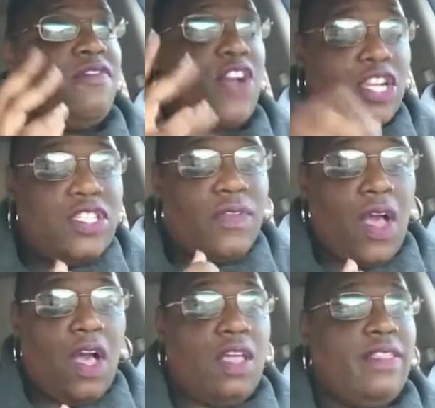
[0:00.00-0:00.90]
first of
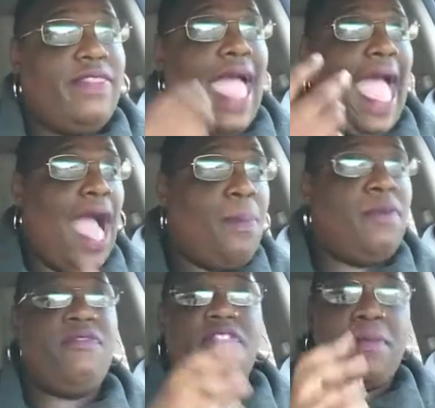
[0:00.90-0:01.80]
all, the
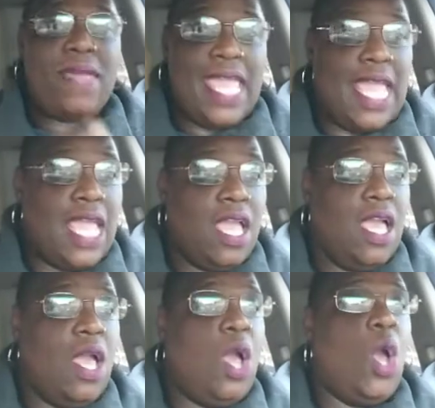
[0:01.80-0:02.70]
album for me
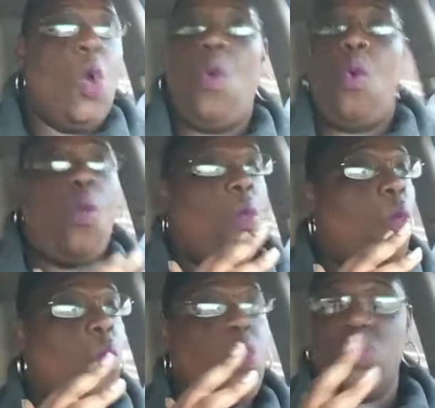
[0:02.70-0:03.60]

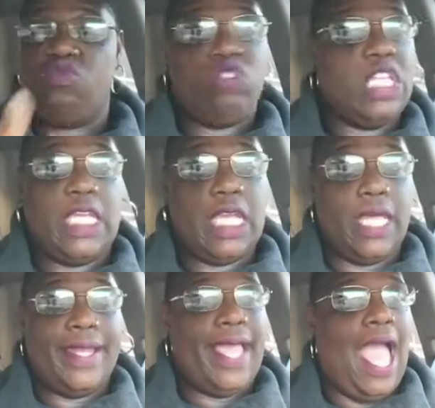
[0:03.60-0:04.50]
was really
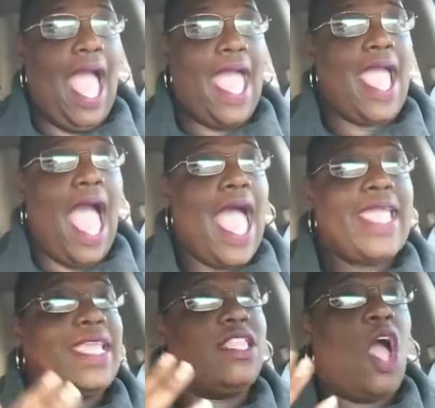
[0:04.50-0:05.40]
good.
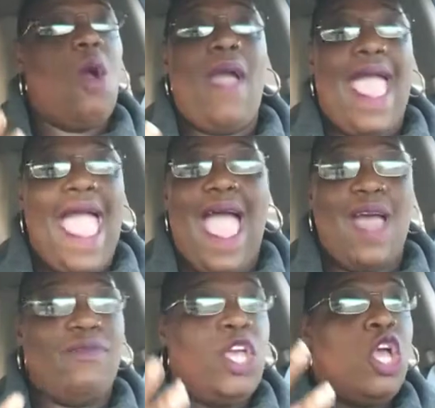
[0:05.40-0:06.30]
I don't
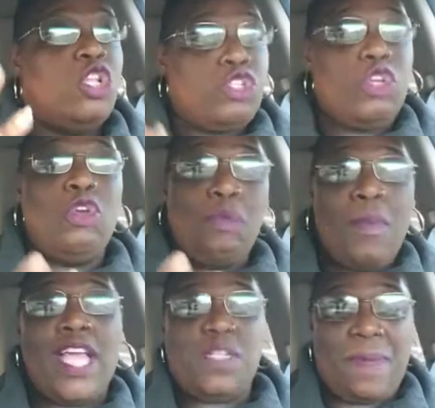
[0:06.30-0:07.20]
have
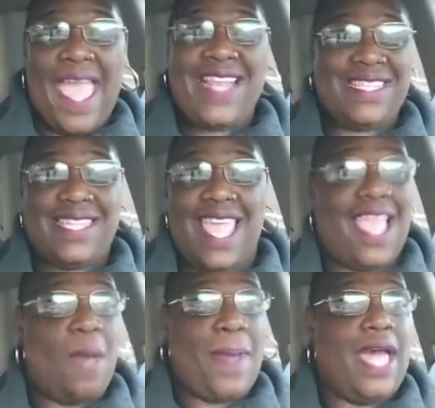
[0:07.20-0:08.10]
too much bad to
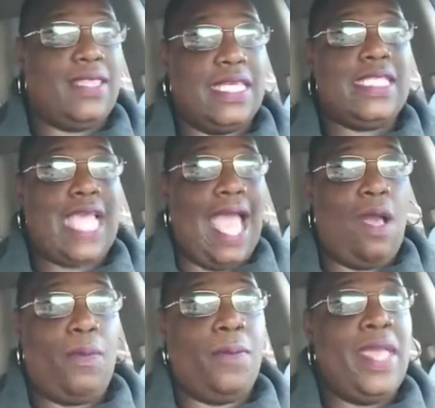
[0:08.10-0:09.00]
say about this
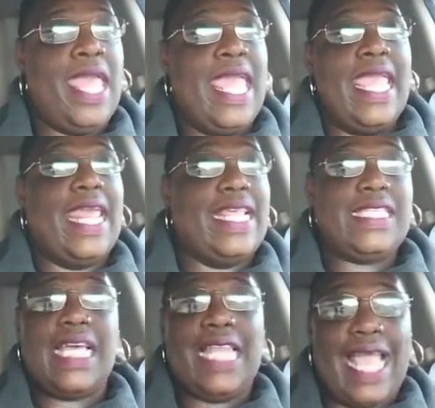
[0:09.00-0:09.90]
album. It
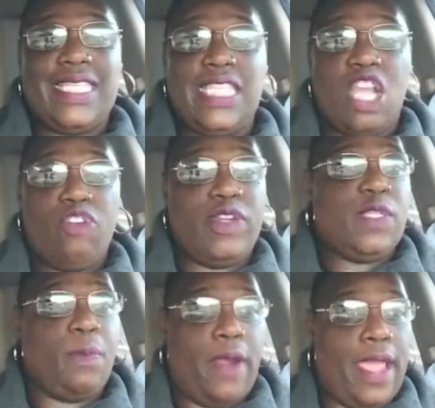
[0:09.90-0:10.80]
is classic
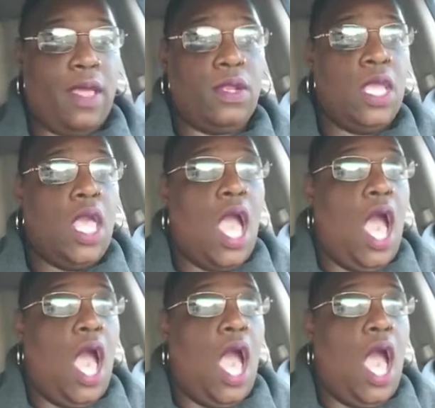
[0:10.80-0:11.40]
Chris Brown.